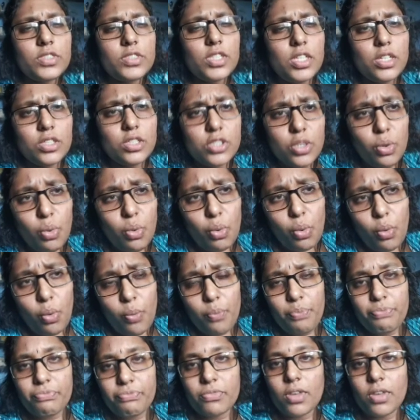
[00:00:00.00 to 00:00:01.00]

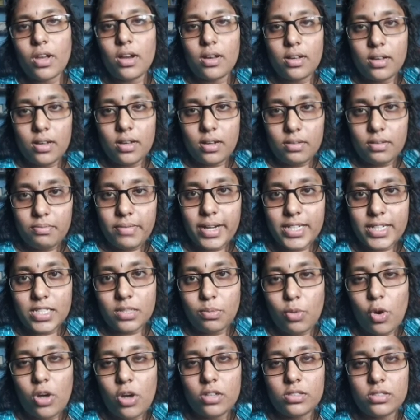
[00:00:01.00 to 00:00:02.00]
So
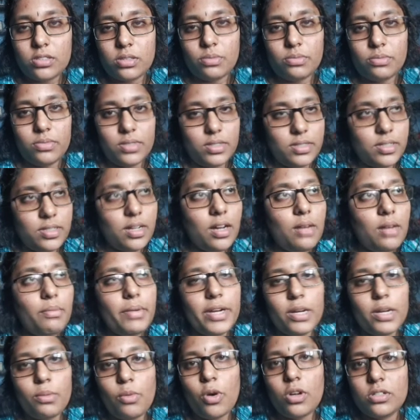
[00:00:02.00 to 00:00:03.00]
metabolism, the term
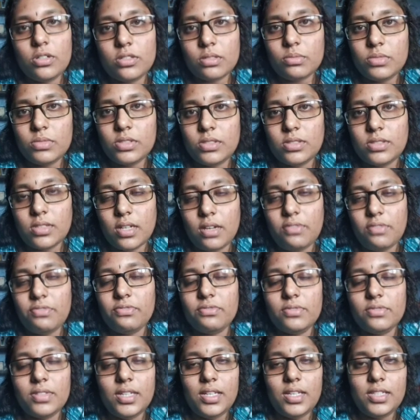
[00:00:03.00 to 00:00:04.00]
metabolism itself,
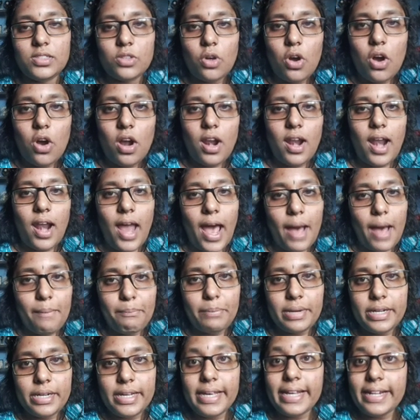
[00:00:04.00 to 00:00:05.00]
these all
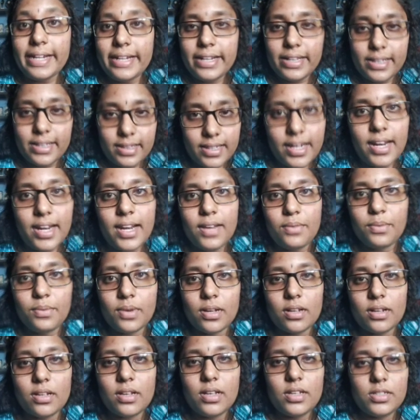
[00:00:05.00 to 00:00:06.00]
happen in the
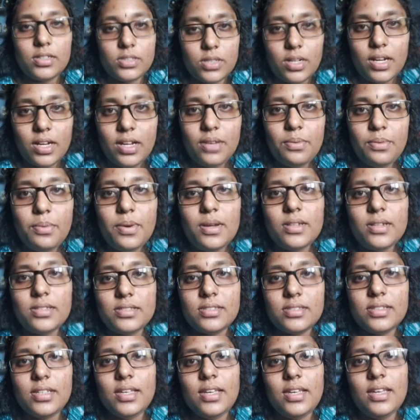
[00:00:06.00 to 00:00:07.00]
liver. So liver
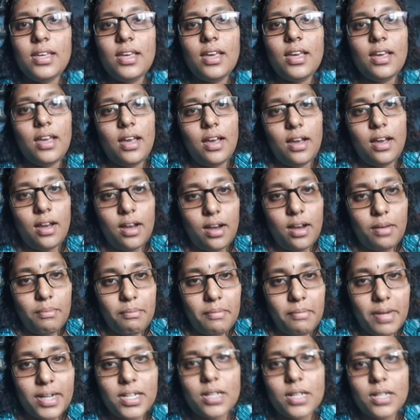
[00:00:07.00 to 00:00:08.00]
is the
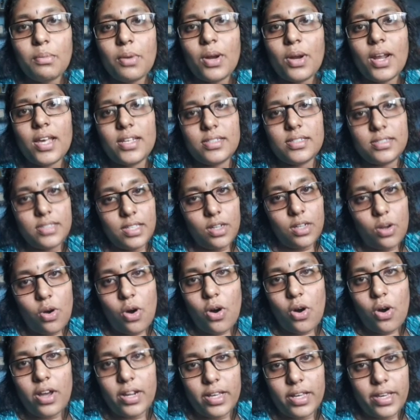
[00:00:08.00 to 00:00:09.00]
metabolizing
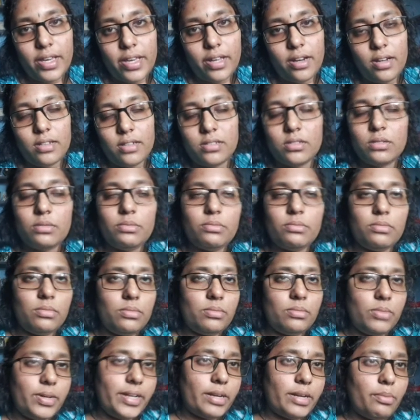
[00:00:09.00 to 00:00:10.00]
organ. So
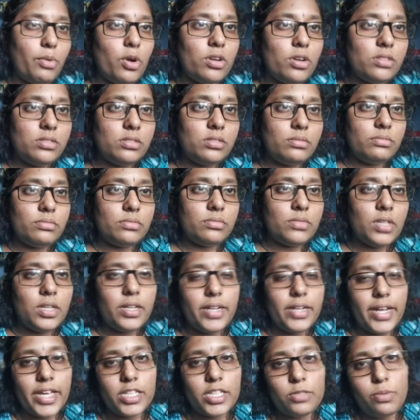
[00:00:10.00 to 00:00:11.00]
metabolism
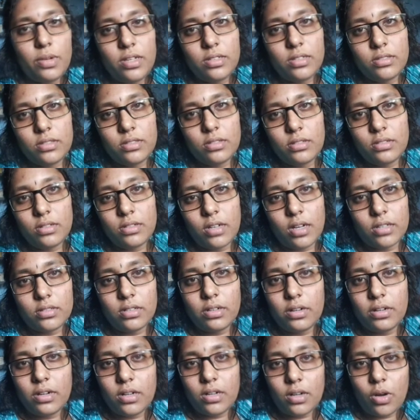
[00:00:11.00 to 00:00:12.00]
takes place in
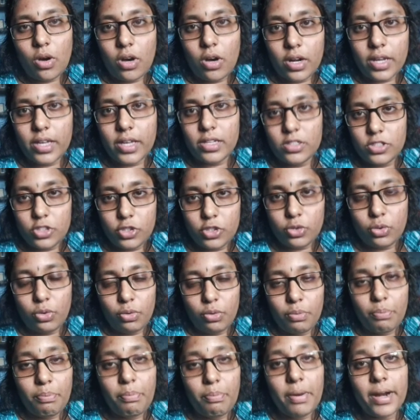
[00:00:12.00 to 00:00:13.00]
other organs
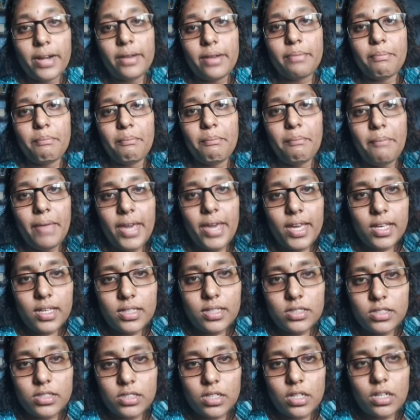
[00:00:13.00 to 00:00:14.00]
too, but
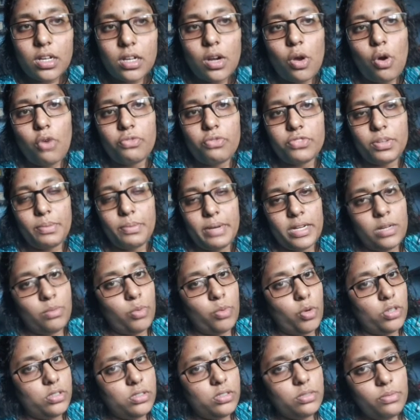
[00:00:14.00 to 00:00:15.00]
major of the
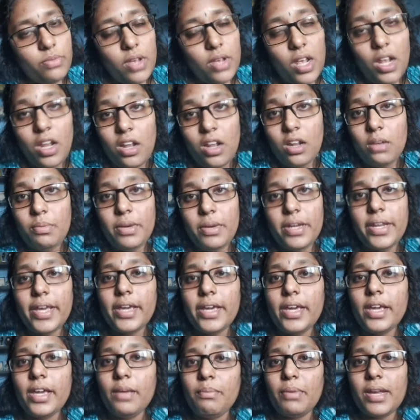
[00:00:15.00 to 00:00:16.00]
metabolism will be
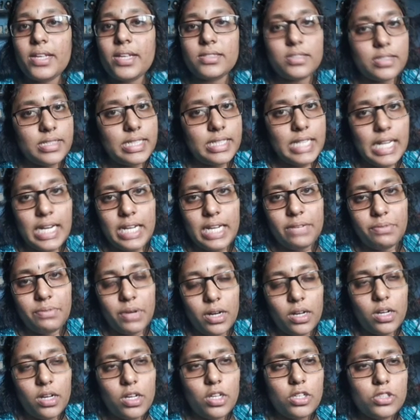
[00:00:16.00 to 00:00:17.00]
taking place in the
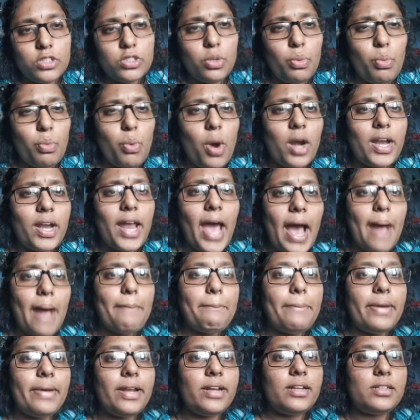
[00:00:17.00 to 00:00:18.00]
liver. So what
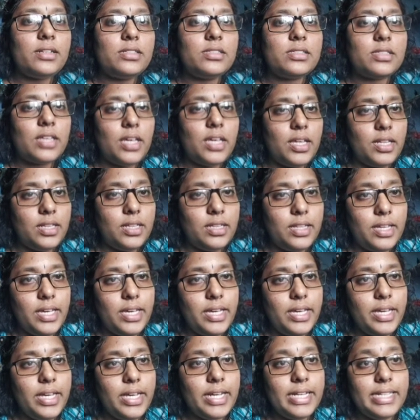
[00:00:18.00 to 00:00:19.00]
happens in
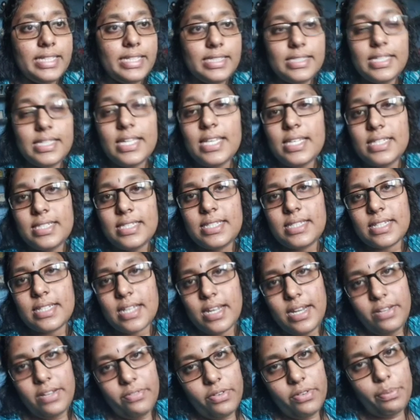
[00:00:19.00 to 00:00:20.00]
the
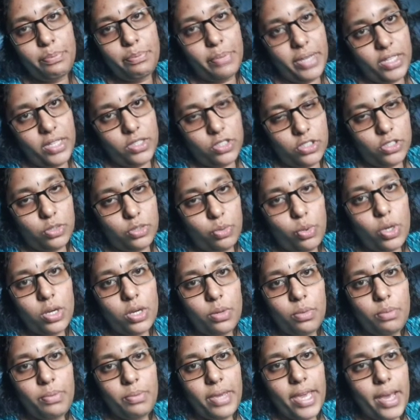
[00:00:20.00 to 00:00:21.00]
diseased liver patients?
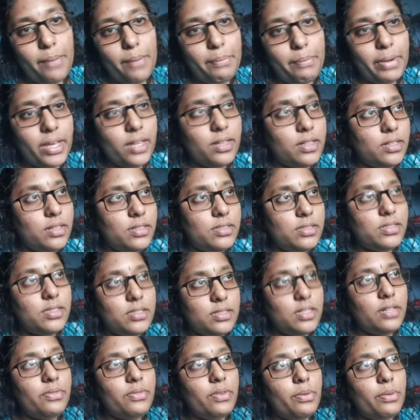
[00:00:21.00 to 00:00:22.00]
What will be happening in the
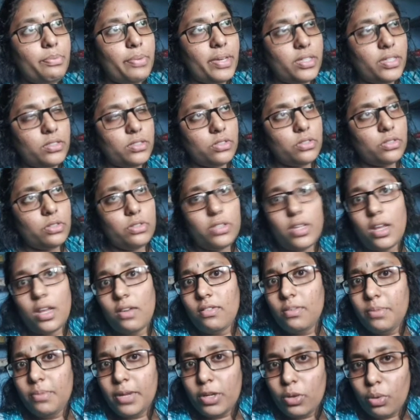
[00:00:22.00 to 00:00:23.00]
diseased liver patients? So there
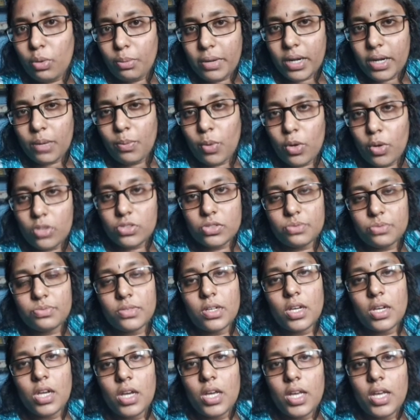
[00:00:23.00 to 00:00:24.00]
will be no
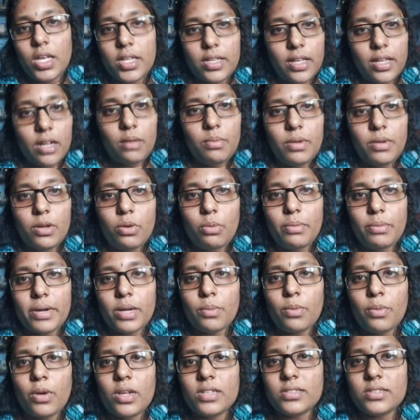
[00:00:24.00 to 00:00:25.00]
metabolism. There will be no
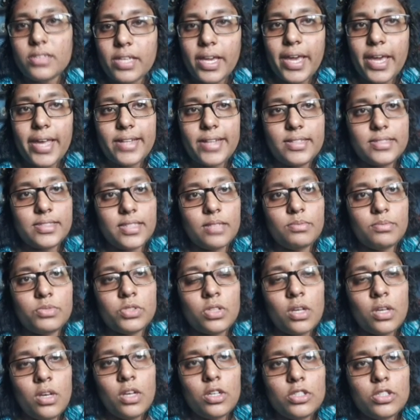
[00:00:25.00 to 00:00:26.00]
metabolizing
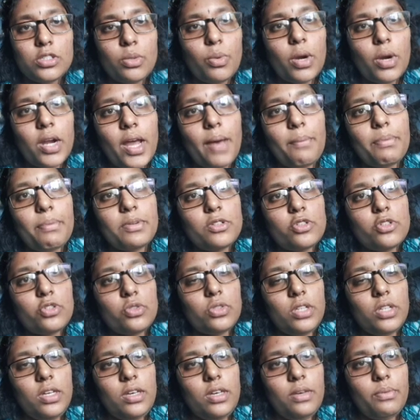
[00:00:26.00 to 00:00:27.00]
enzymes. So what happens
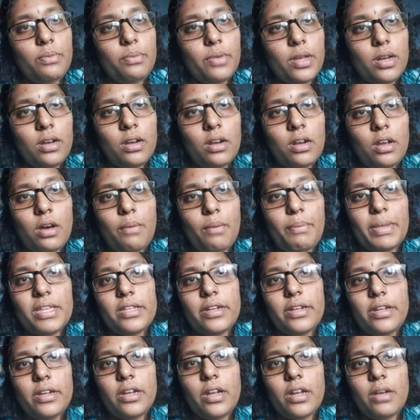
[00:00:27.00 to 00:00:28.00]
to the when
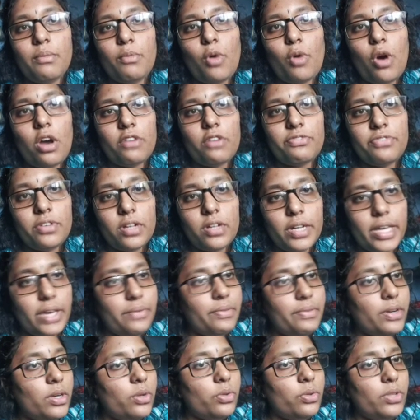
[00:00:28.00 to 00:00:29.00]
pethidine and morphine are
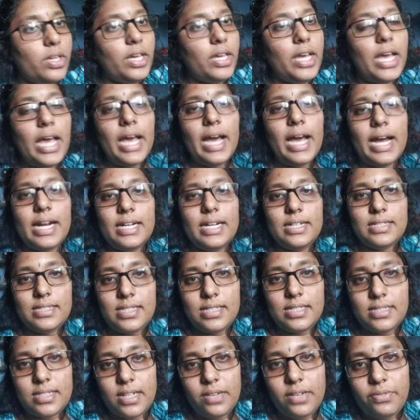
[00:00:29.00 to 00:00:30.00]
given to the
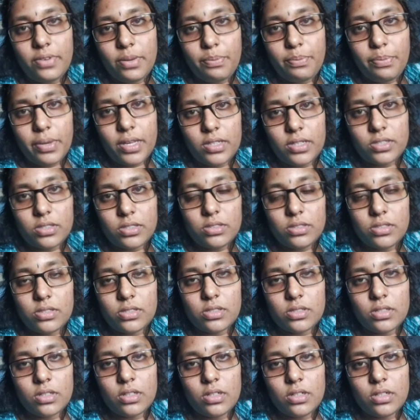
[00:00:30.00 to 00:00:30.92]
diseased liver patients?